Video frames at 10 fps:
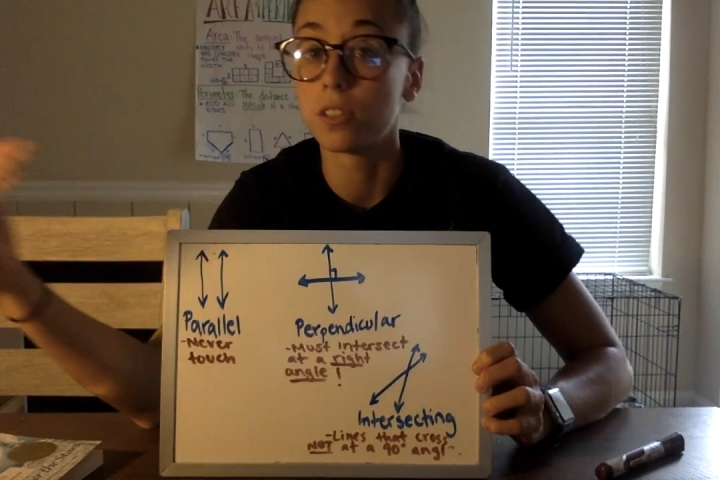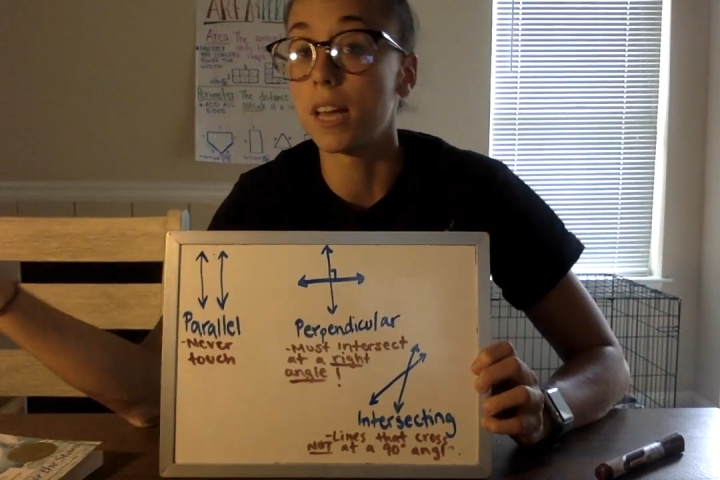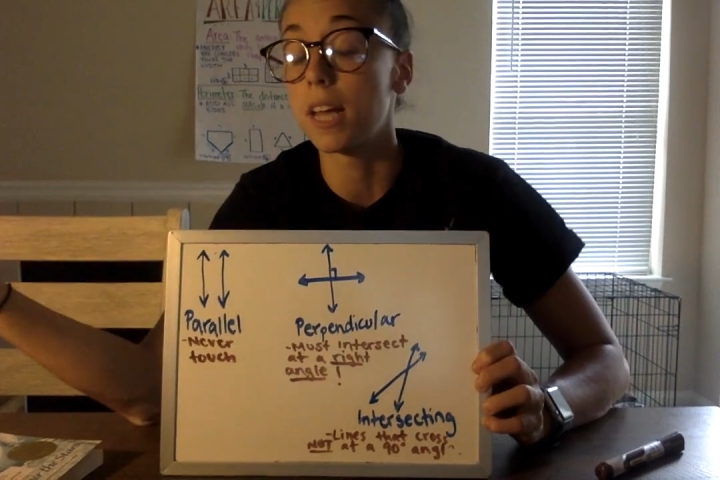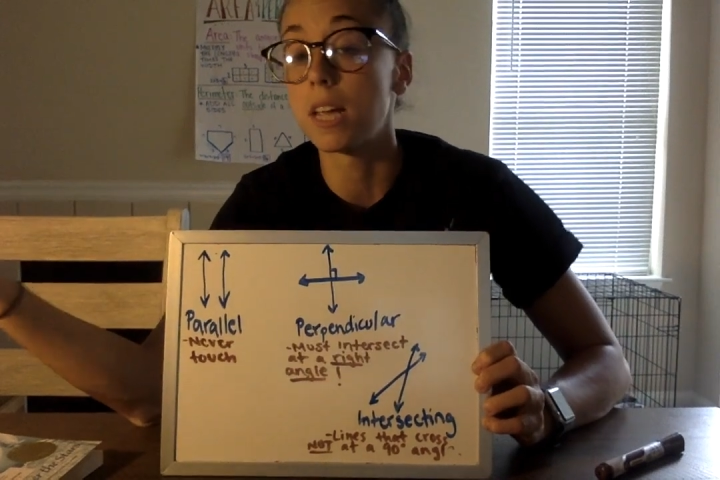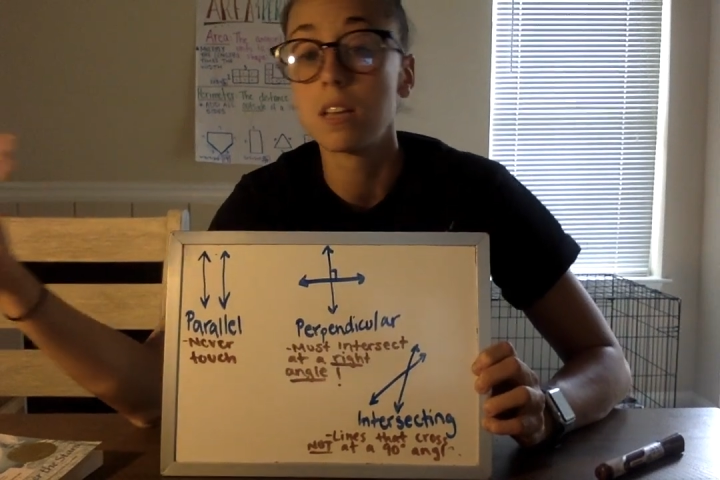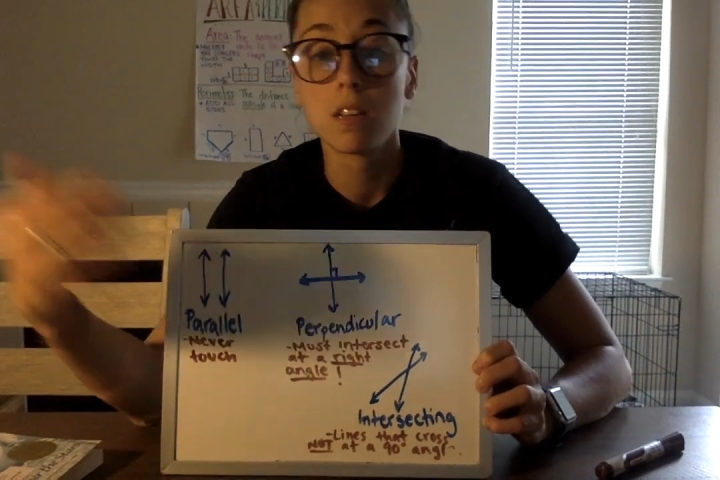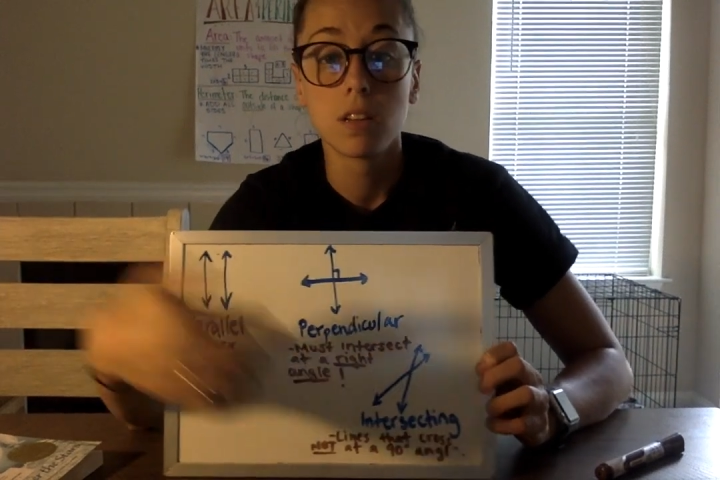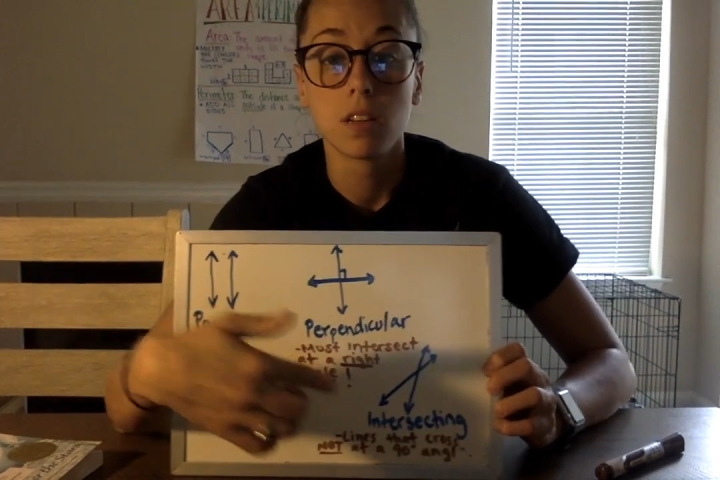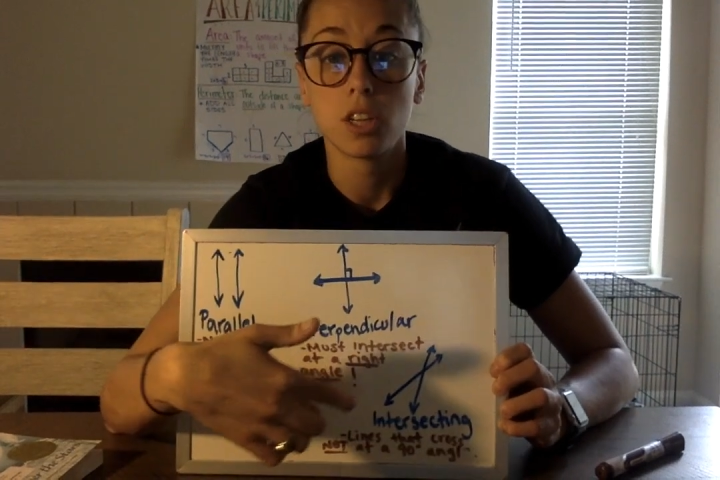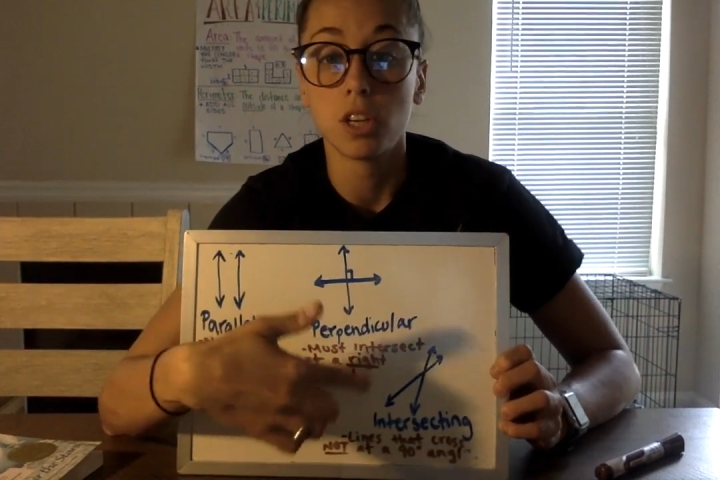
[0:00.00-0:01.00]
They,
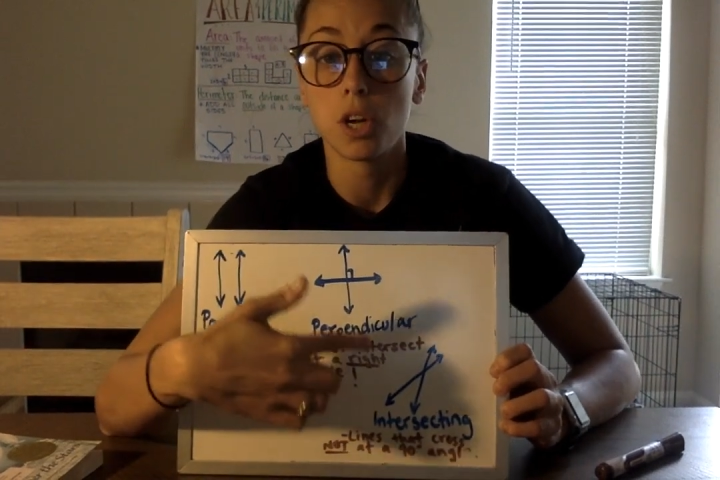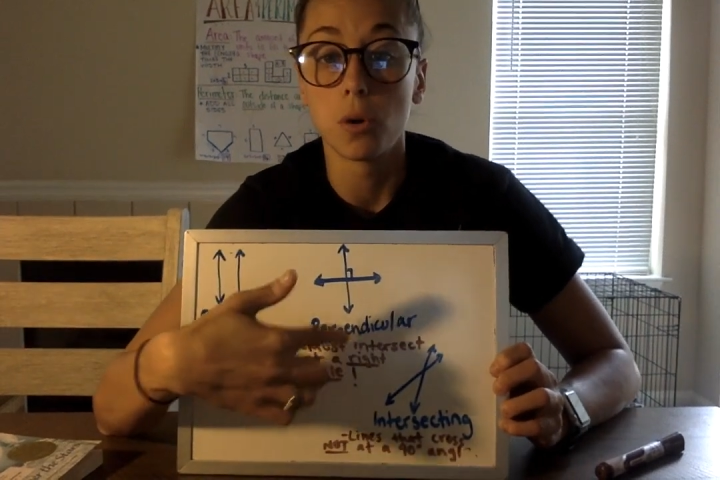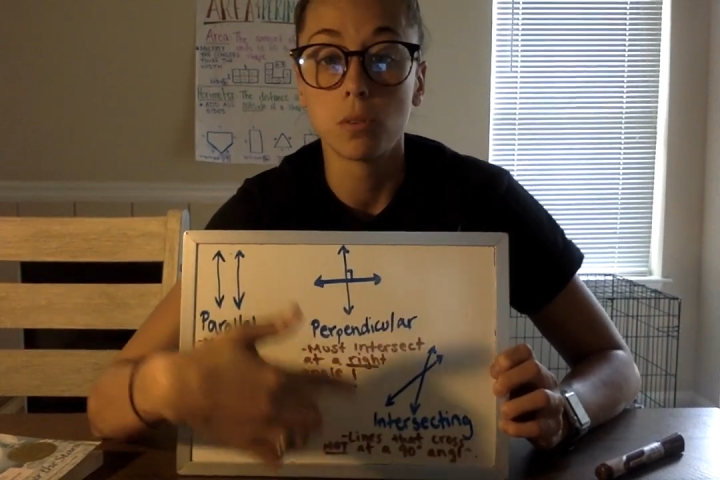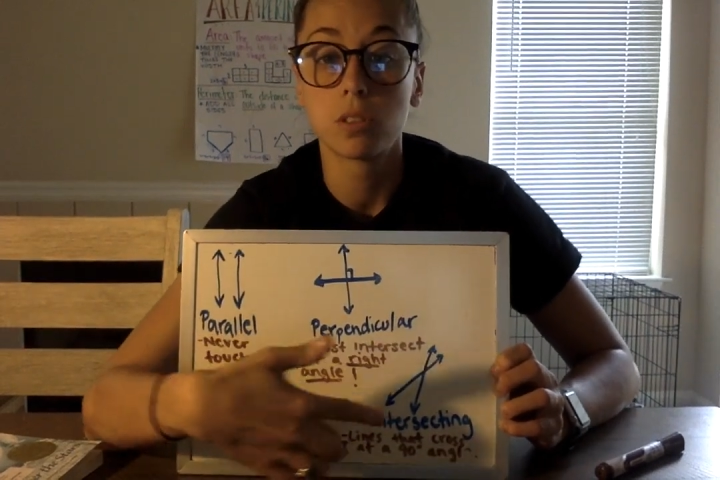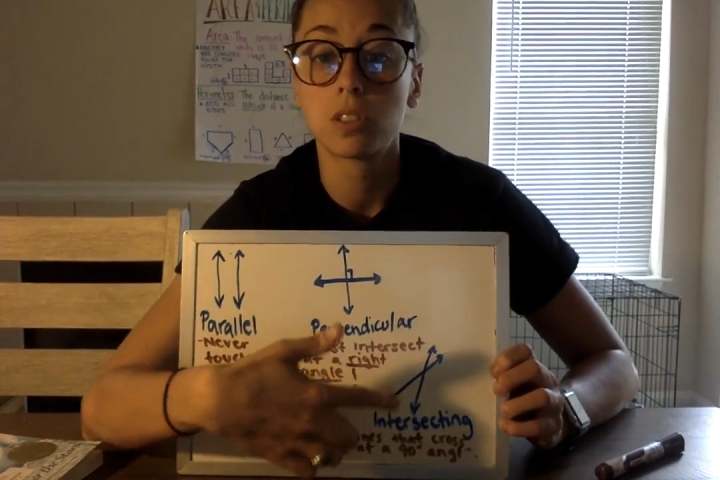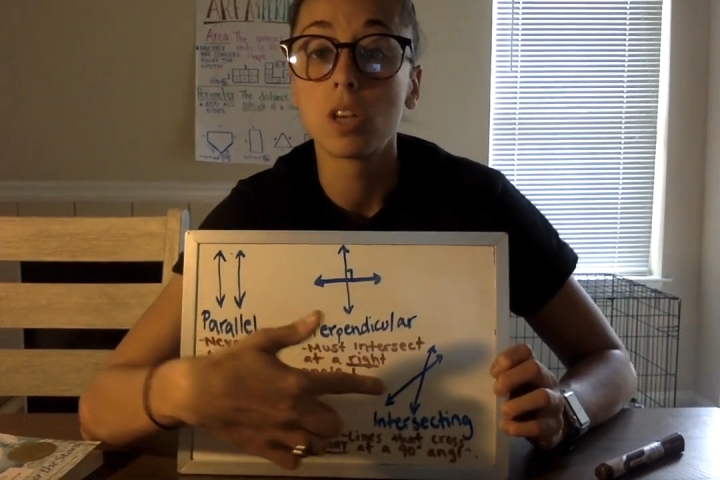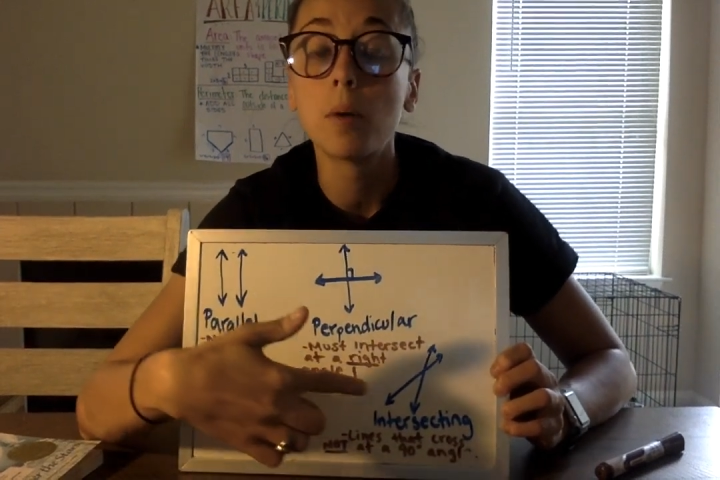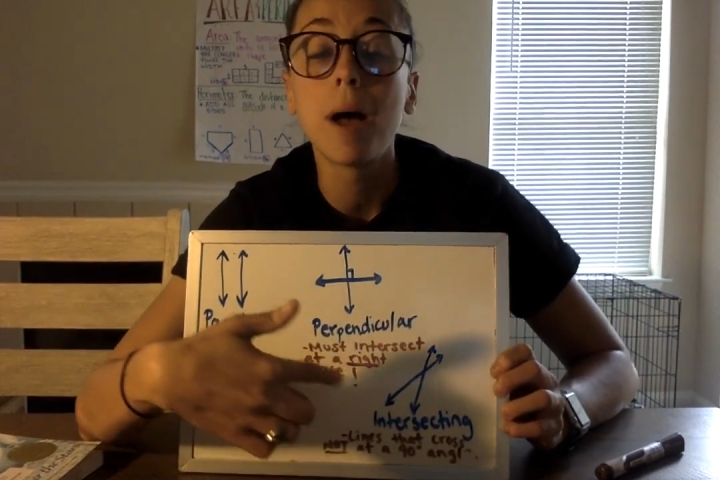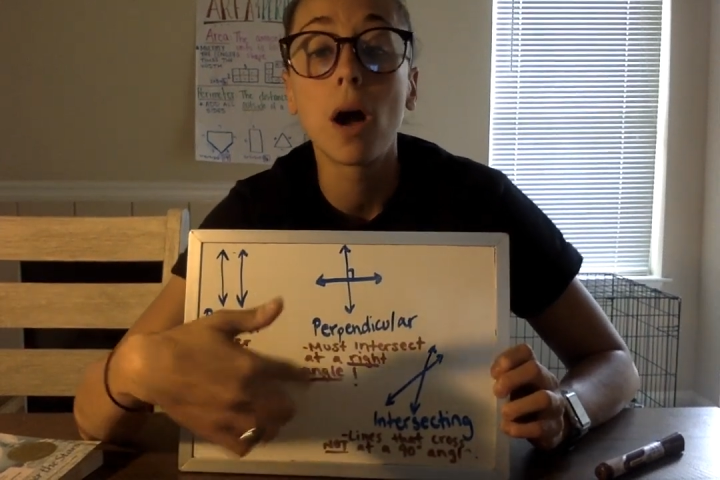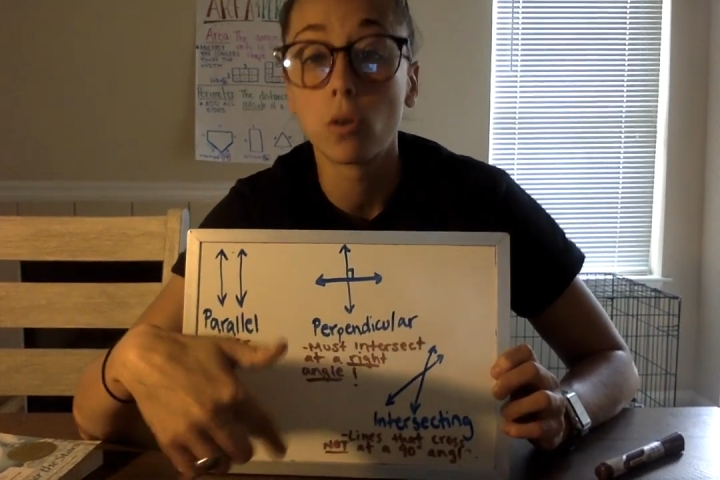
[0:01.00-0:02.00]
you know,
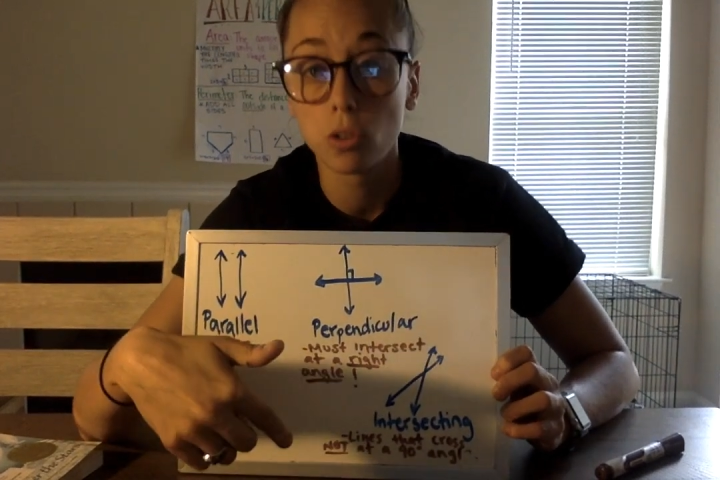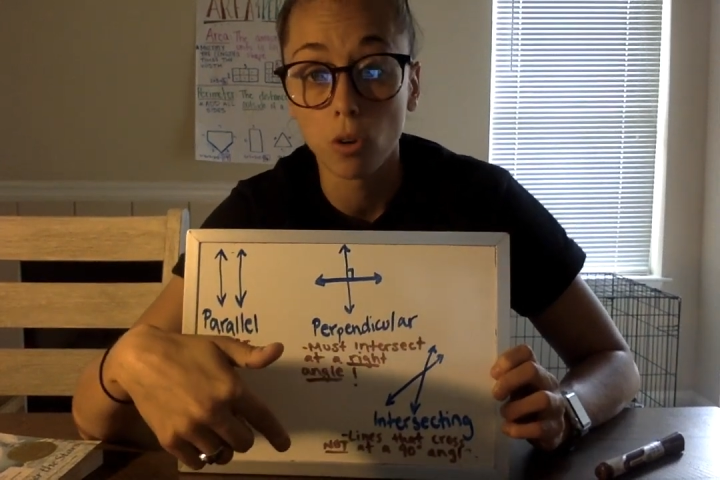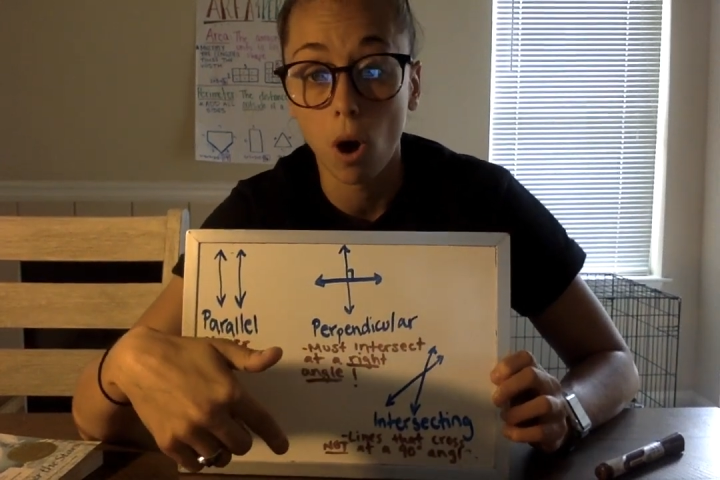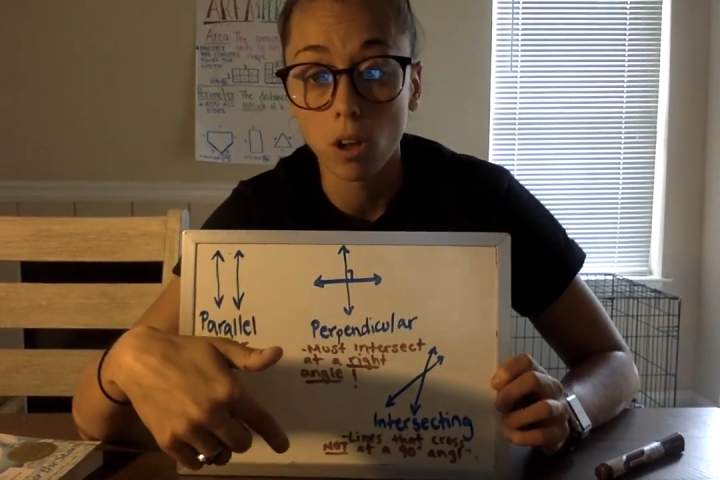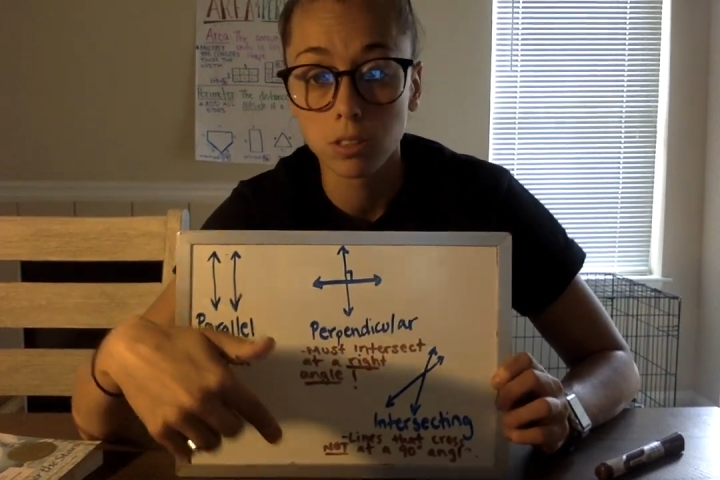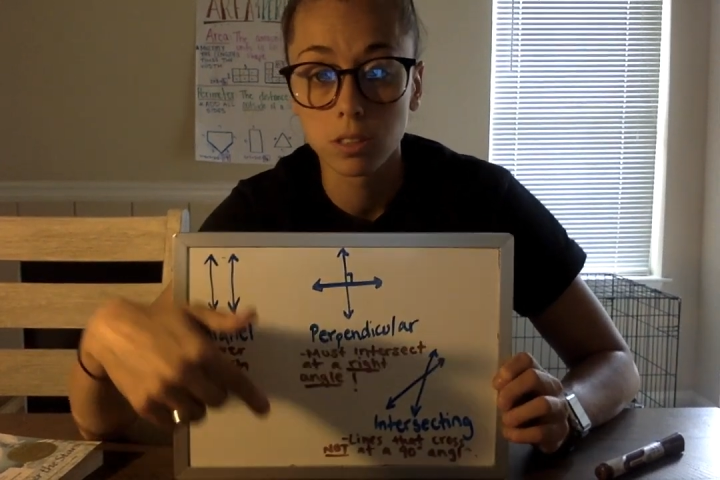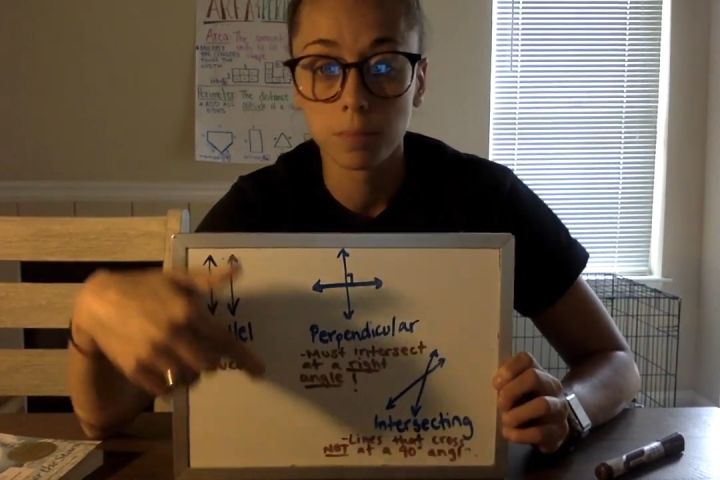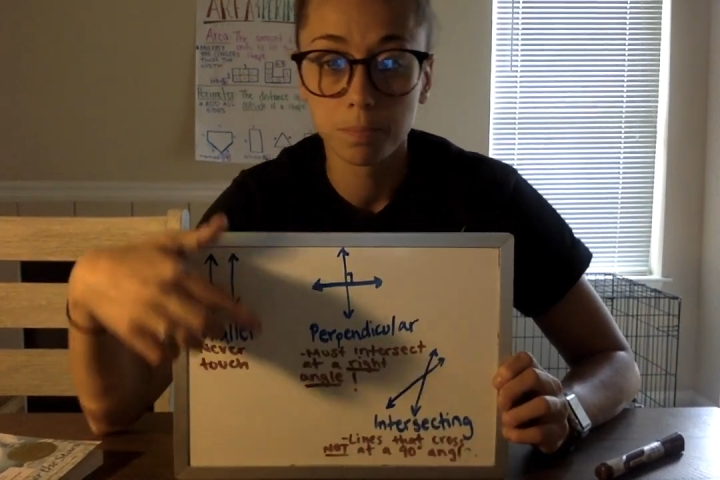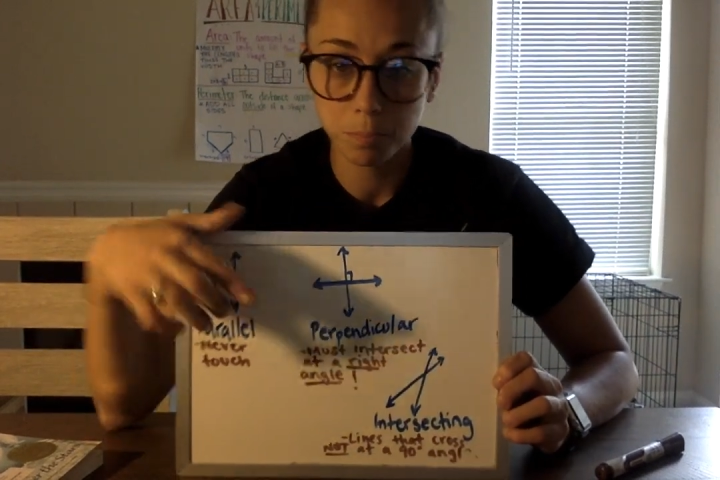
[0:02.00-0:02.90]
somehow cross.